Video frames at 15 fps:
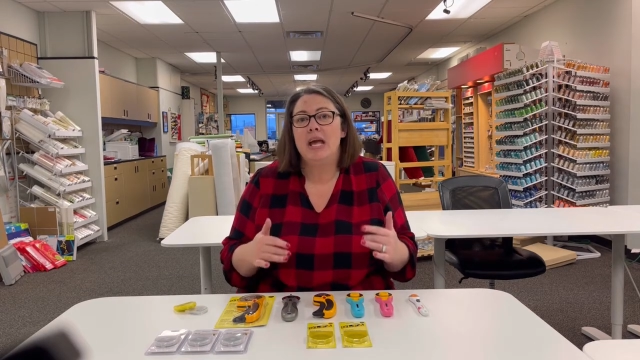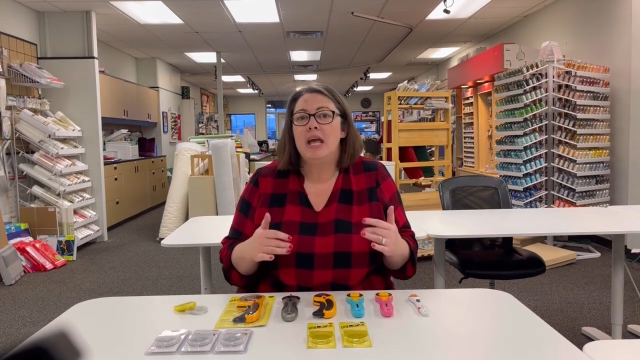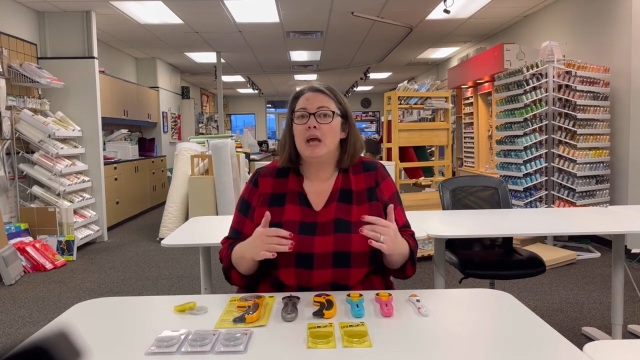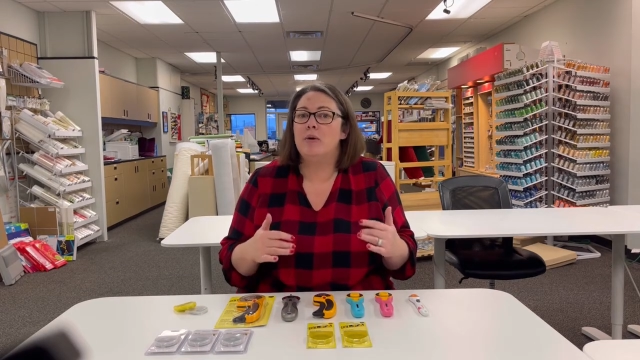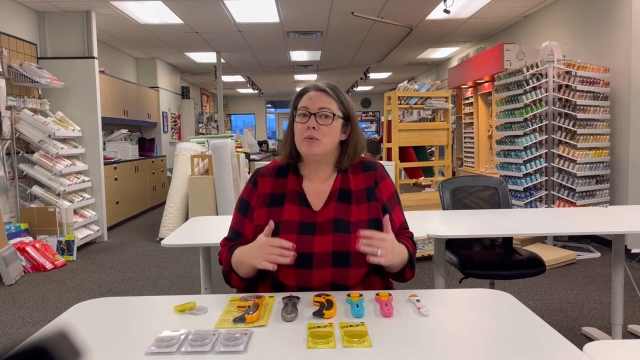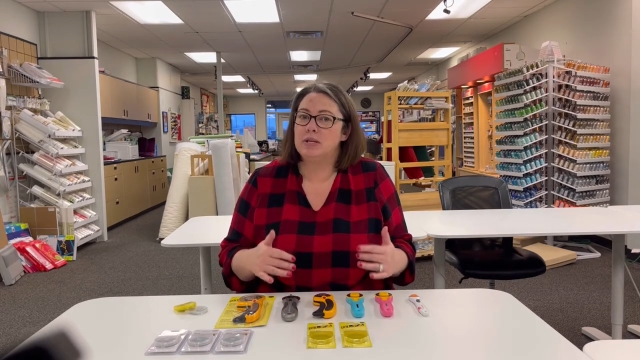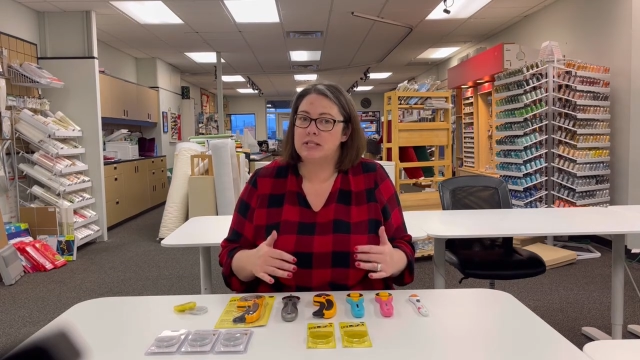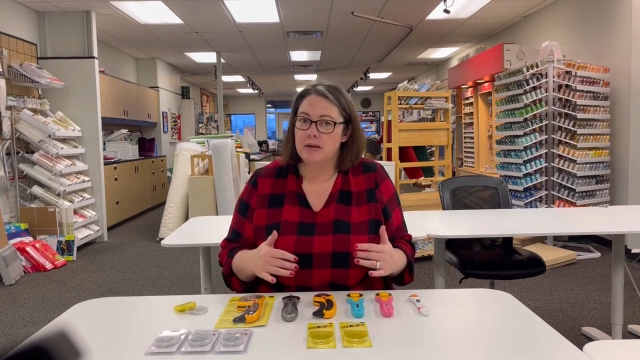and
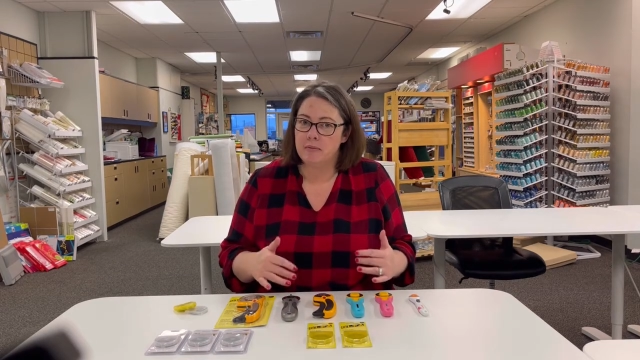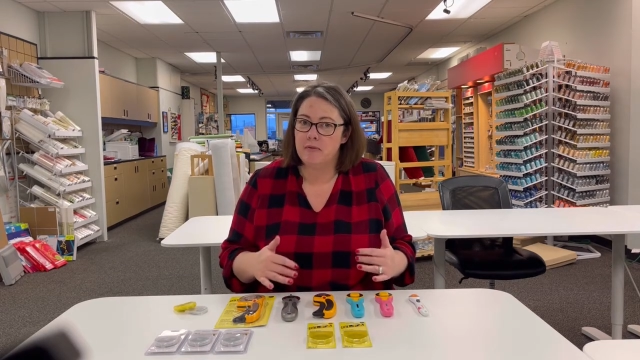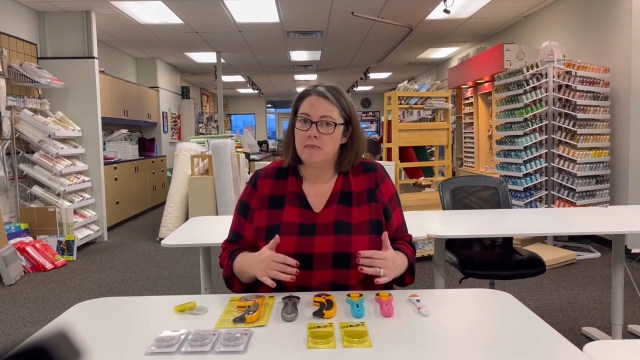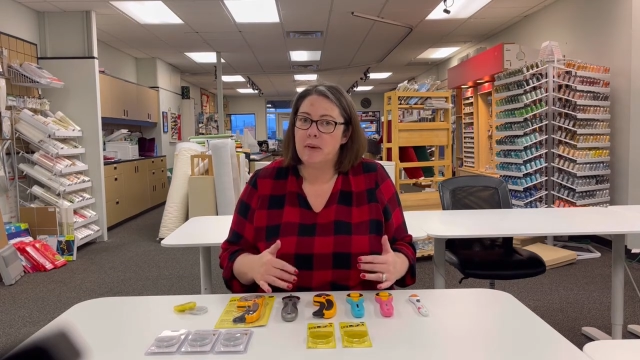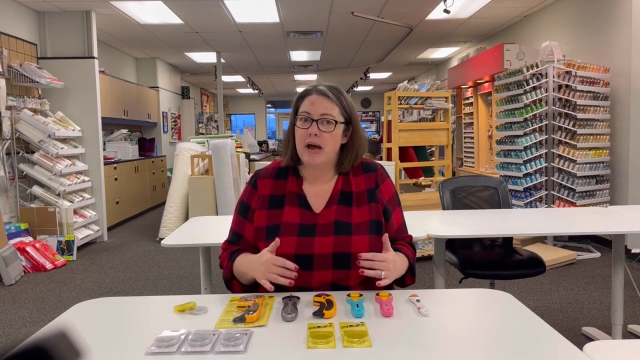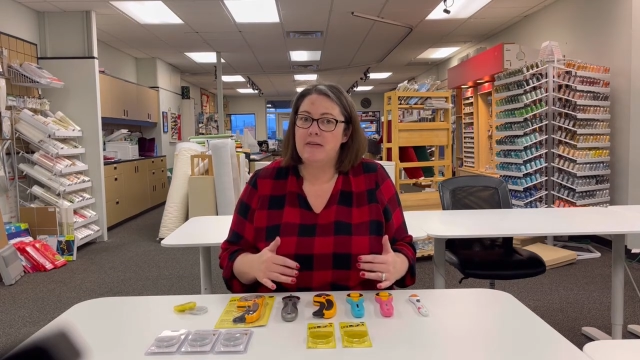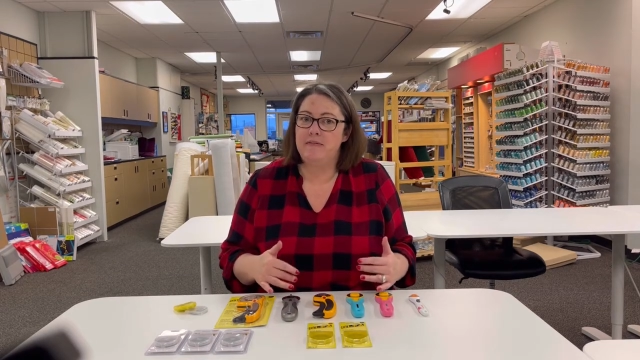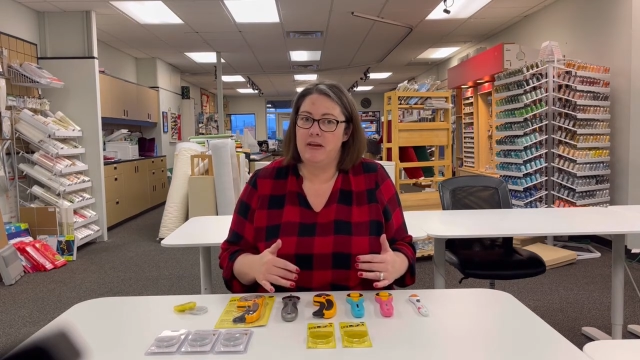what some of
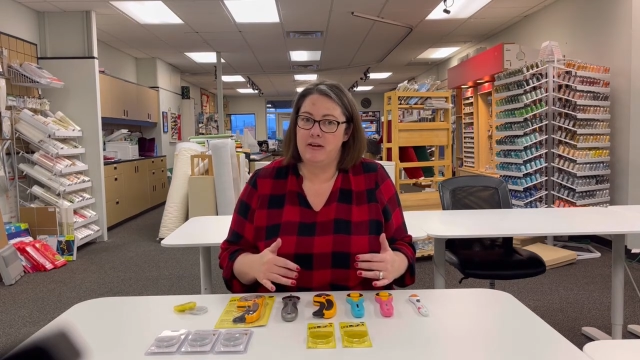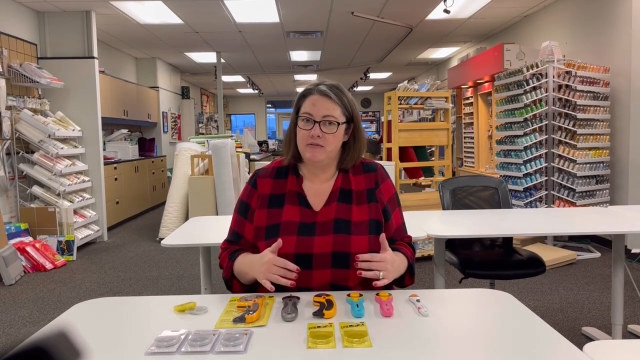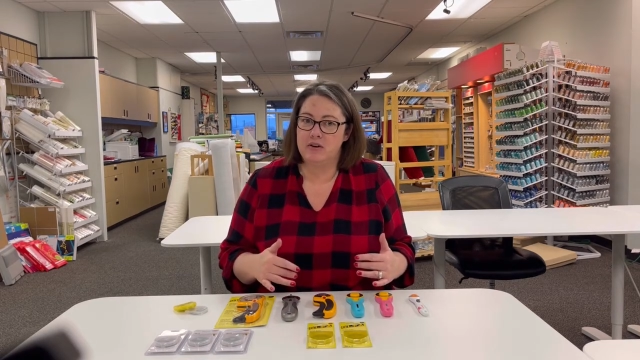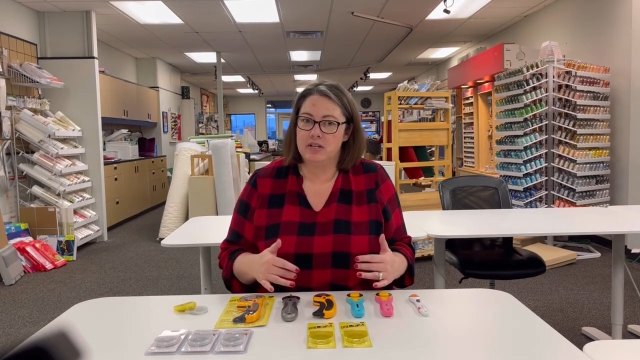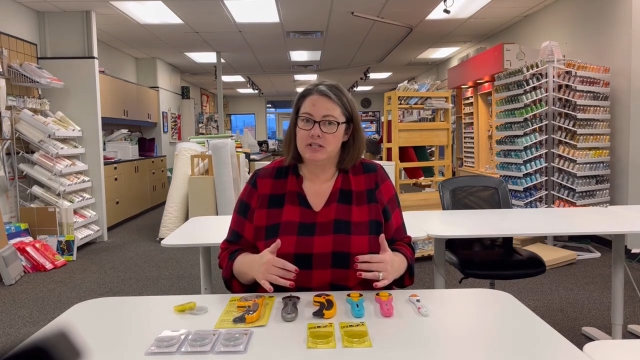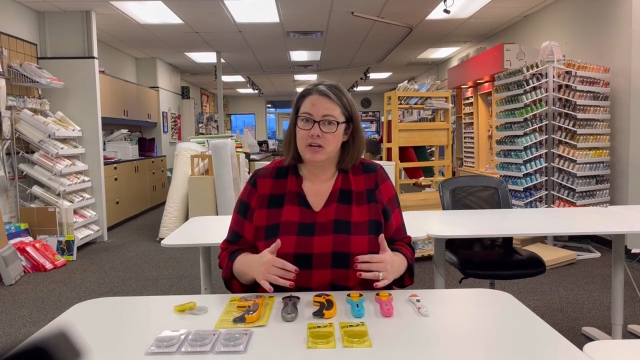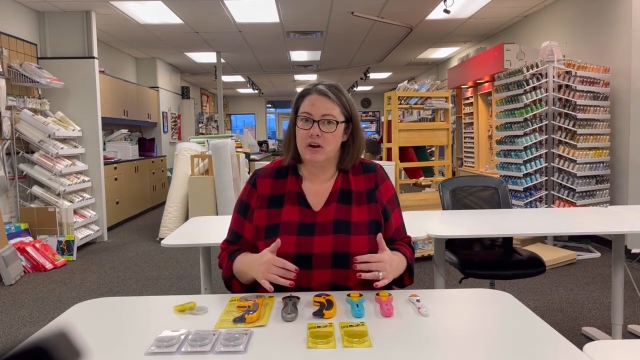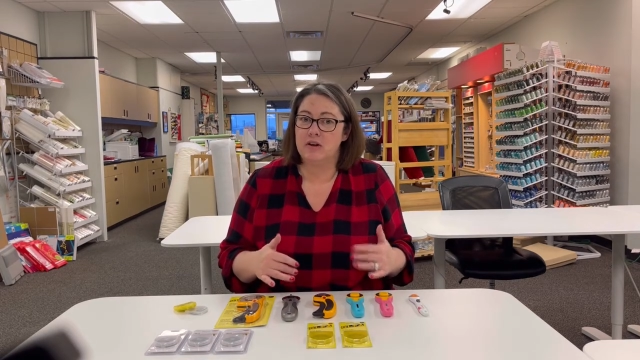my
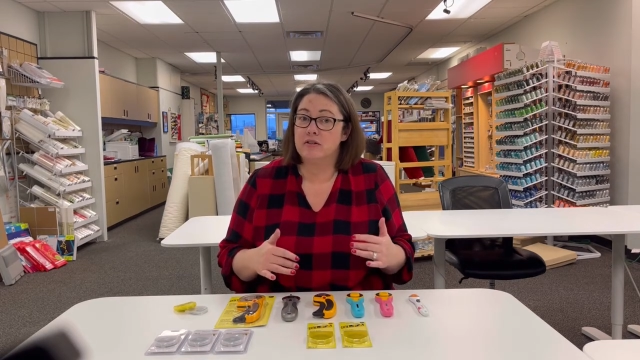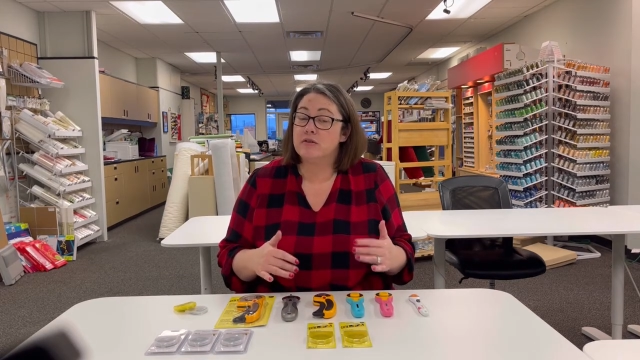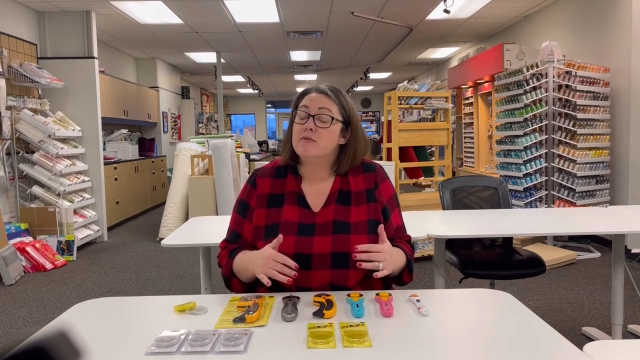favorites are and the